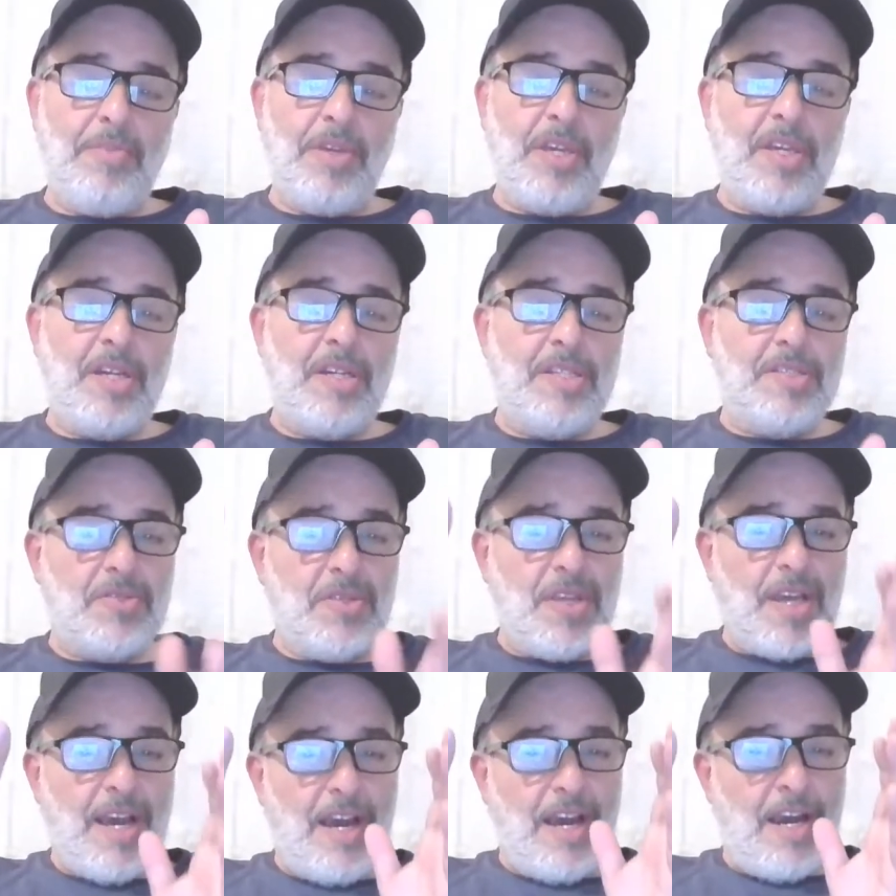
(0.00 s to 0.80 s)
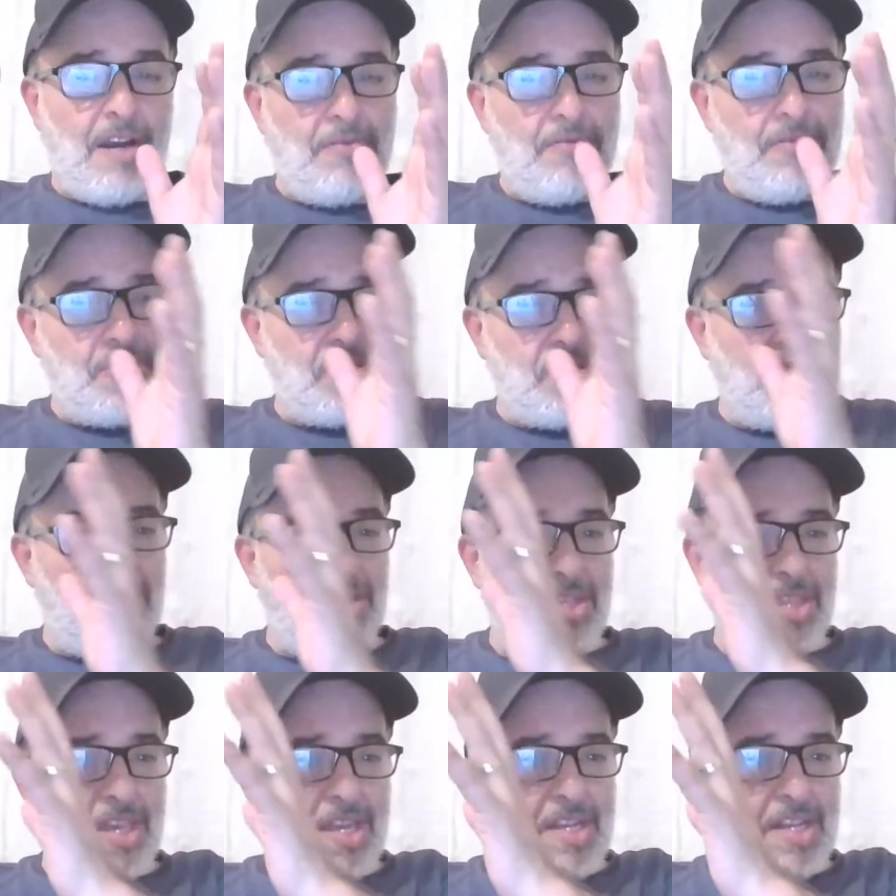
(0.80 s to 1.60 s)
Because how is
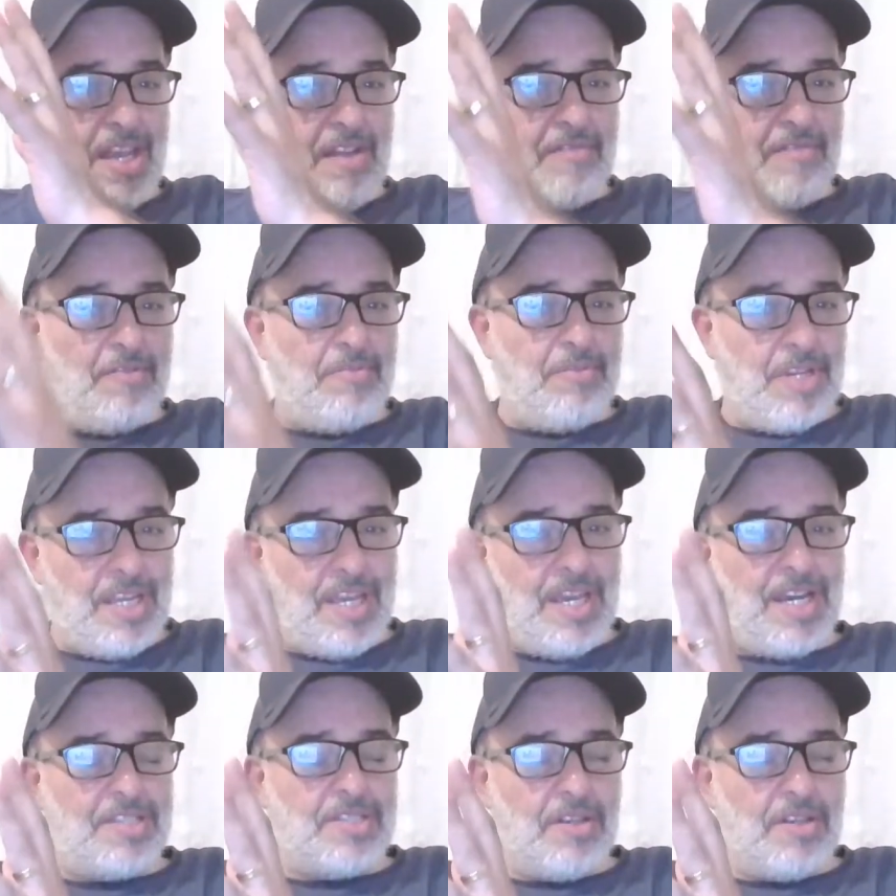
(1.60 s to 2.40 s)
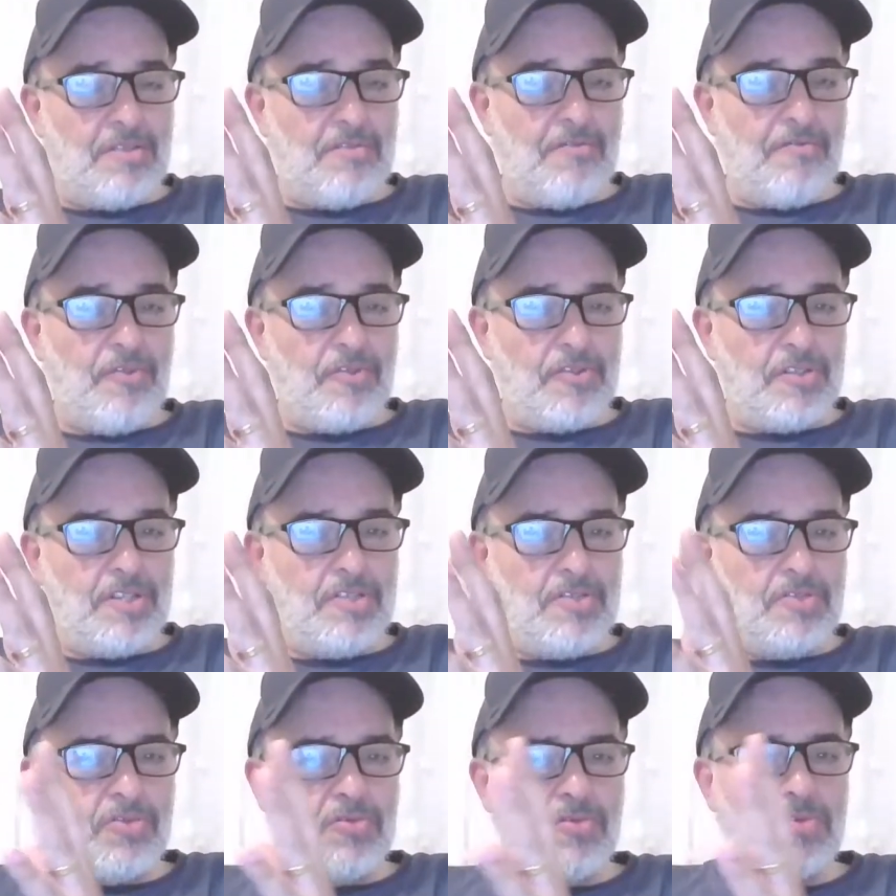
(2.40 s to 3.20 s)
it that everybody has
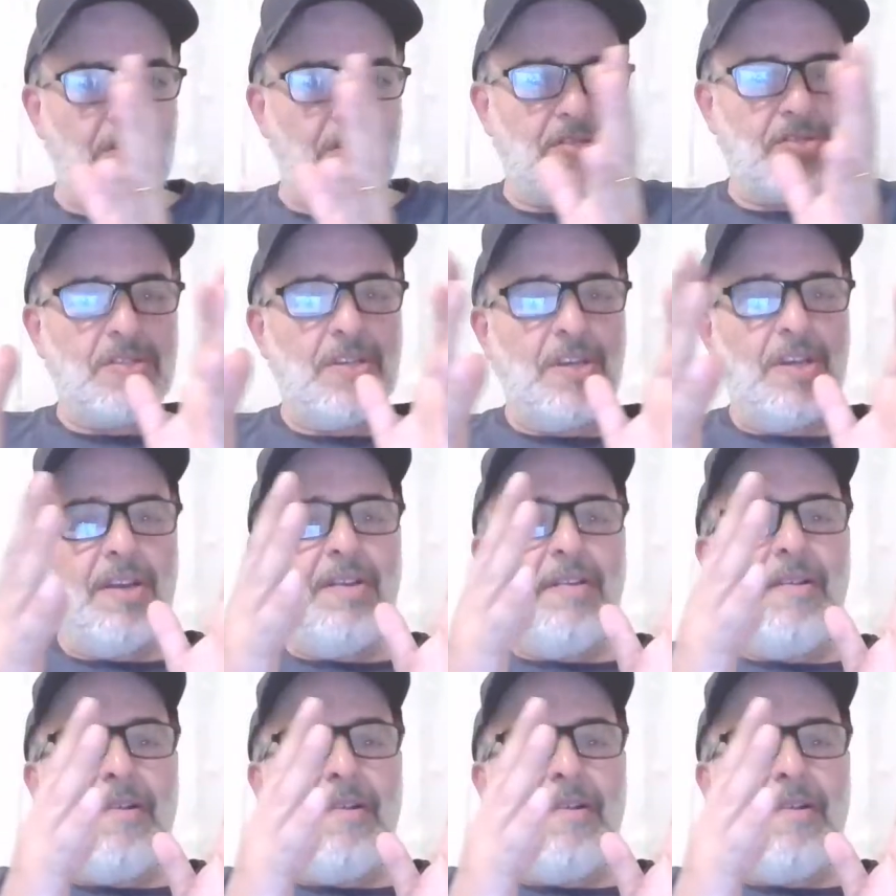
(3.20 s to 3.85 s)
114 surahs,